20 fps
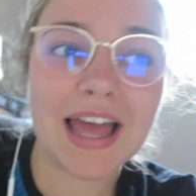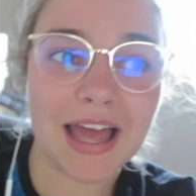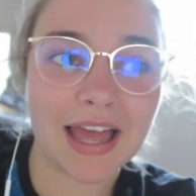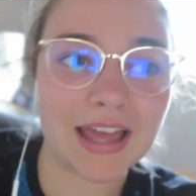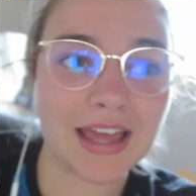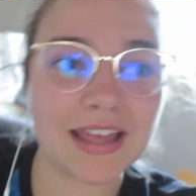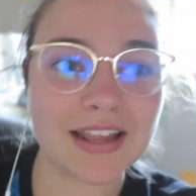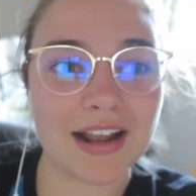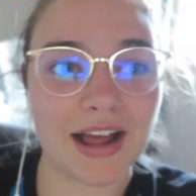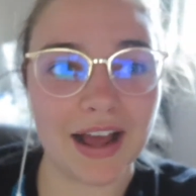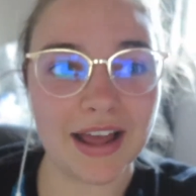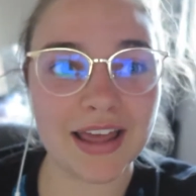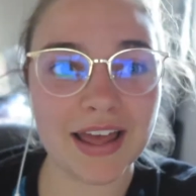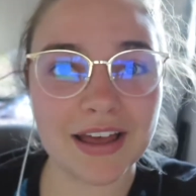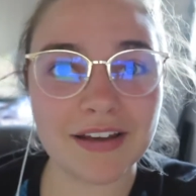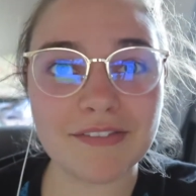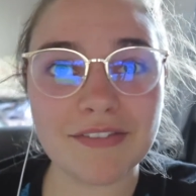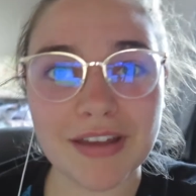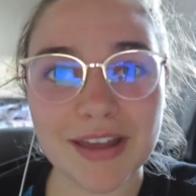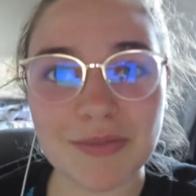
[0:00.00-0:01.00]
and I
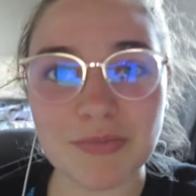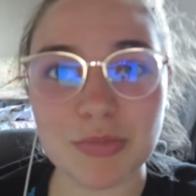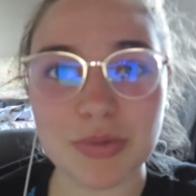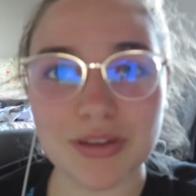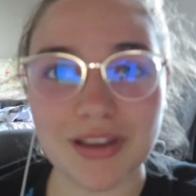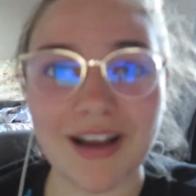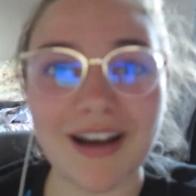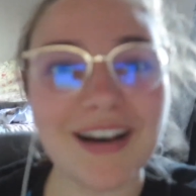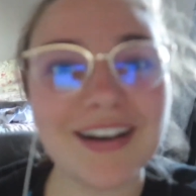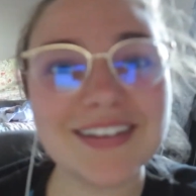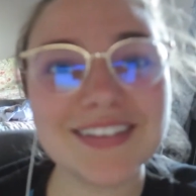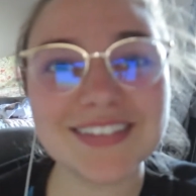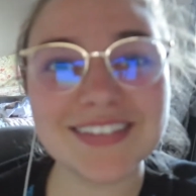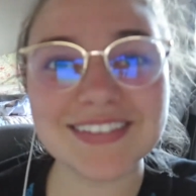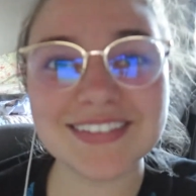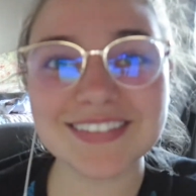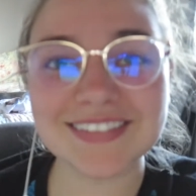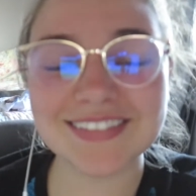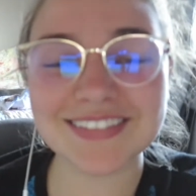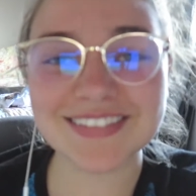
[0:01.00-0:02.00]
have a blocked
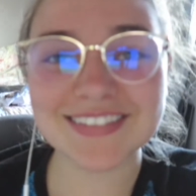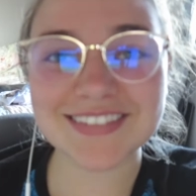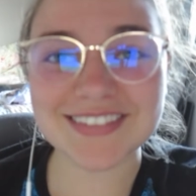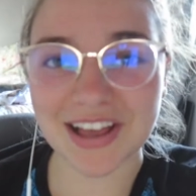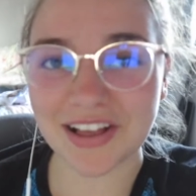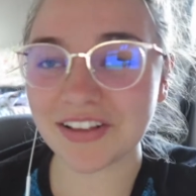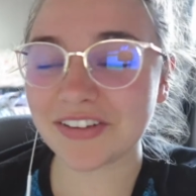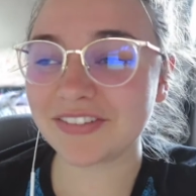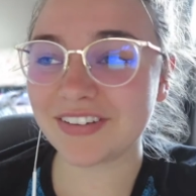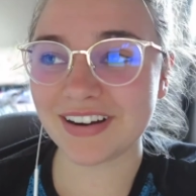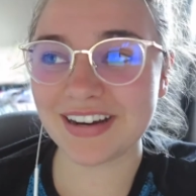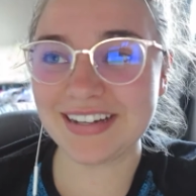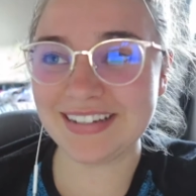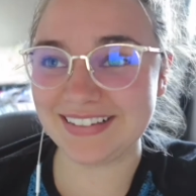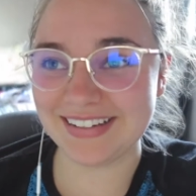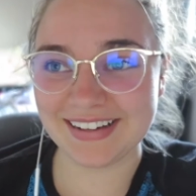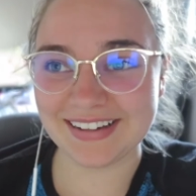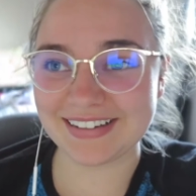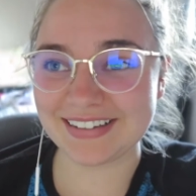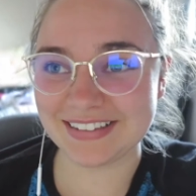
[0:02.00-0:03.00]
salivary
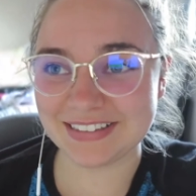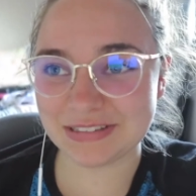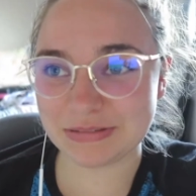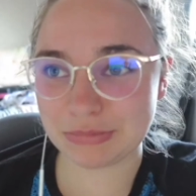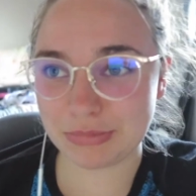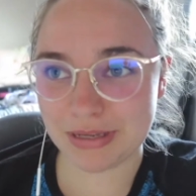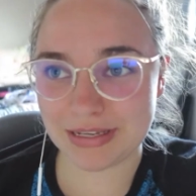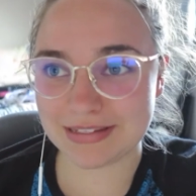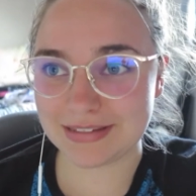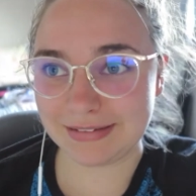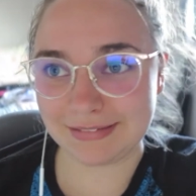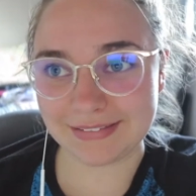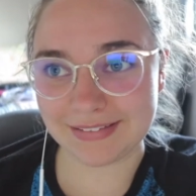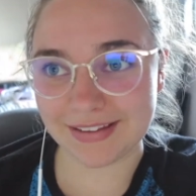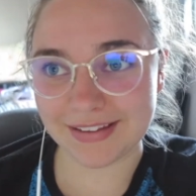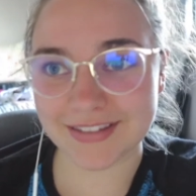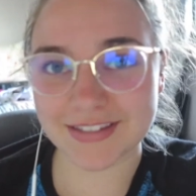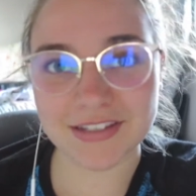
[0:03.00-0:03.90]
duct basically,